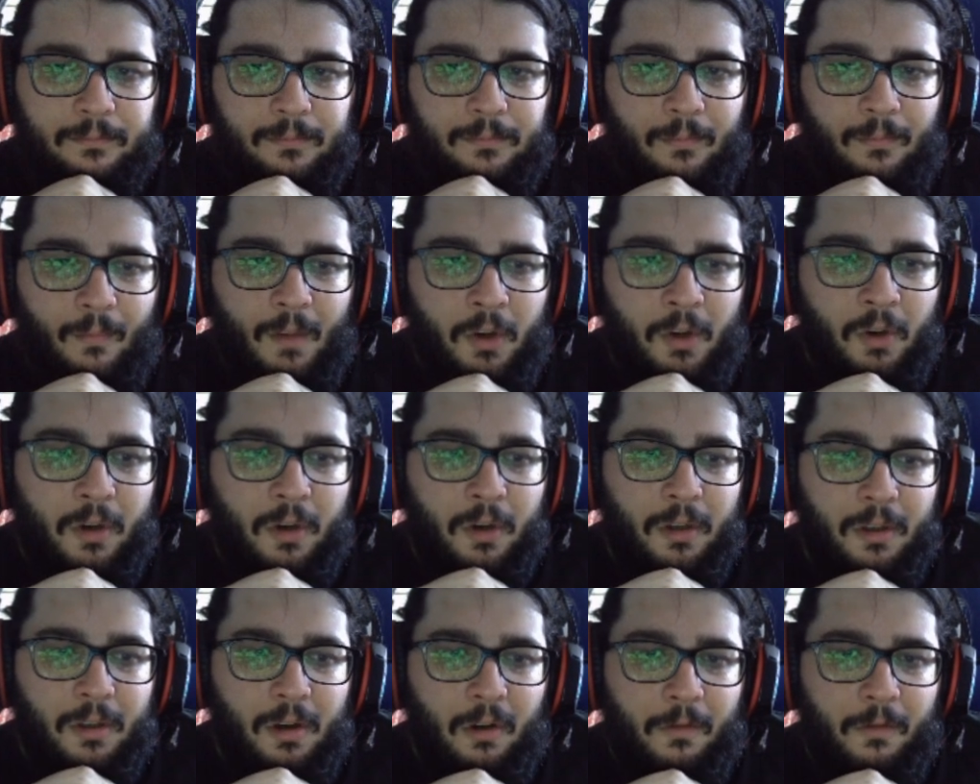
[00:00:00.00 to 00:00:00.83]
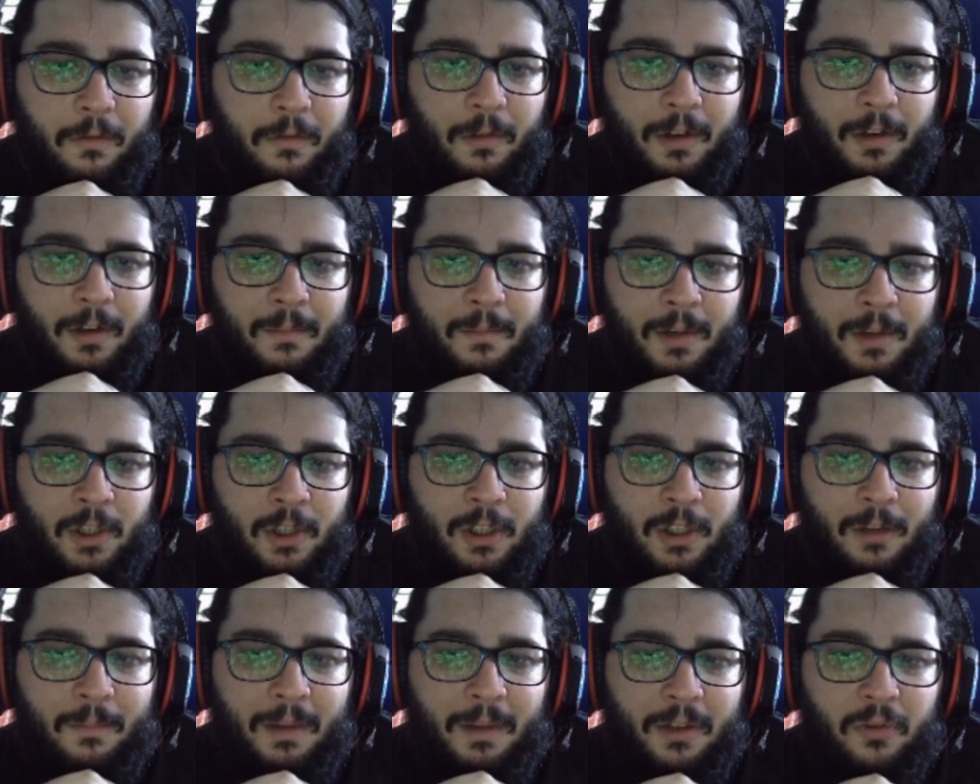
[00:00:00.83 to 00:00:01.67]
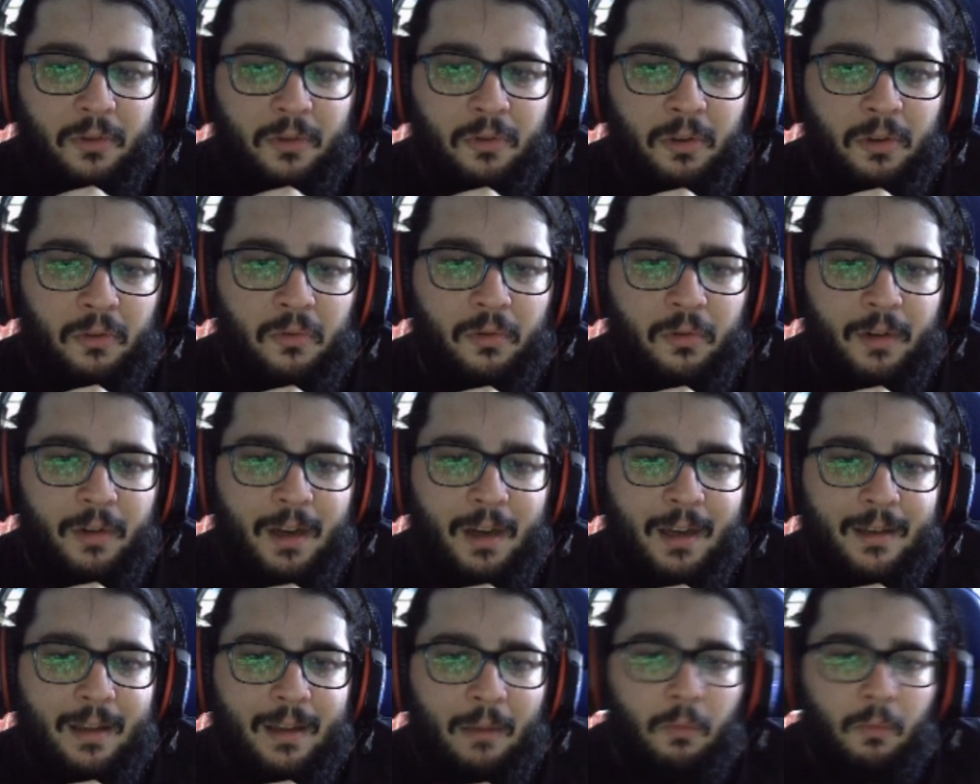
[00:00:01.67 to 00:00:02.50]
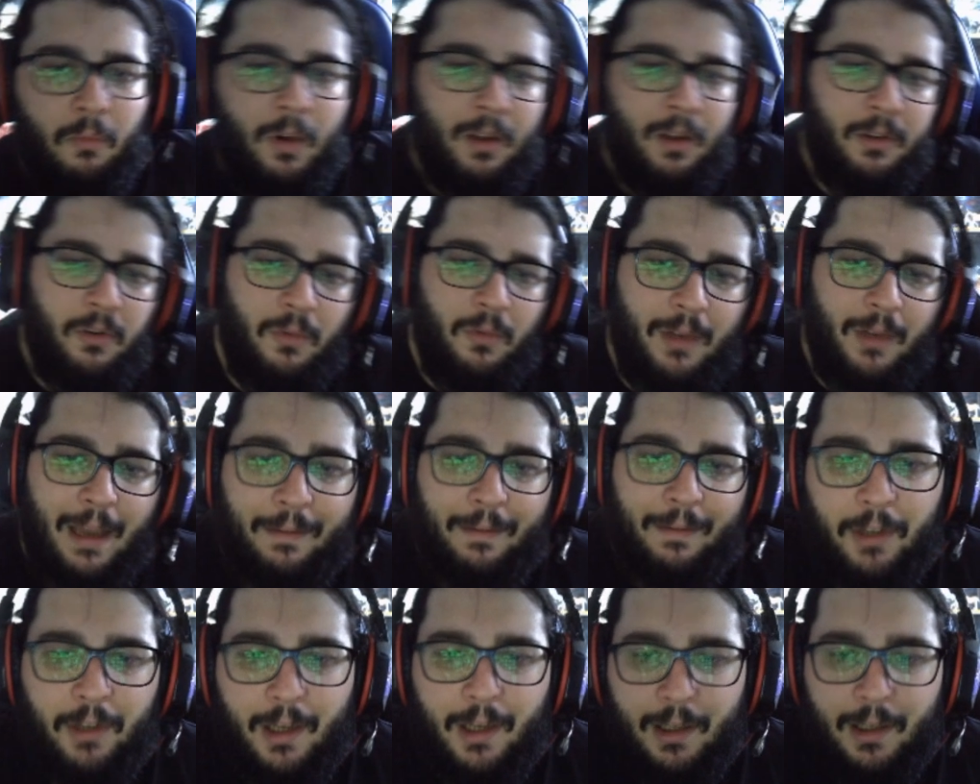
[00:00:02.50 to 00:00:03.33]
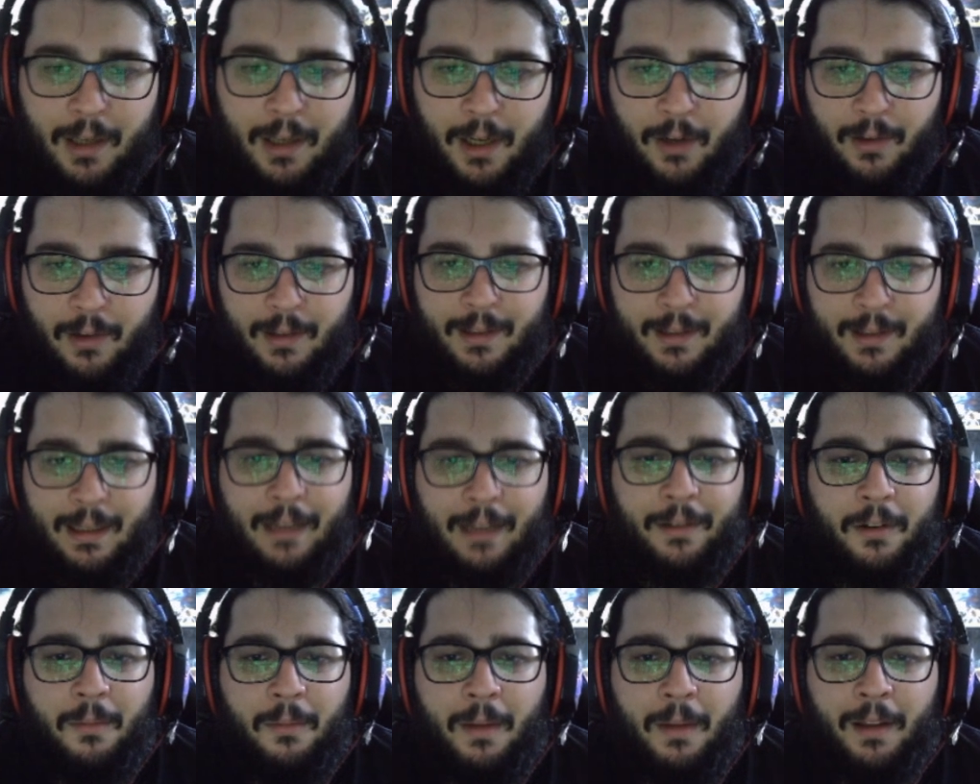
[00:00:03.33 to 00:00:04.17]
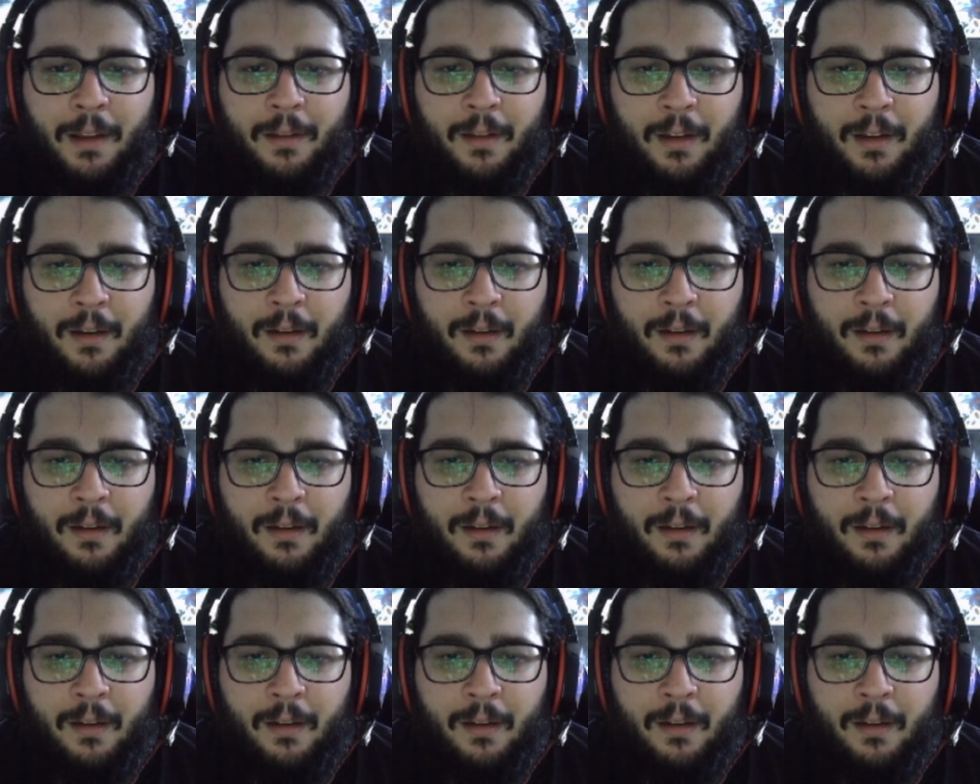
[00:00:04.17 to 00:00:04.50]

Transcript: You could go for the mission, but you don't create that. Well, you would have to get Kirill Sanderman then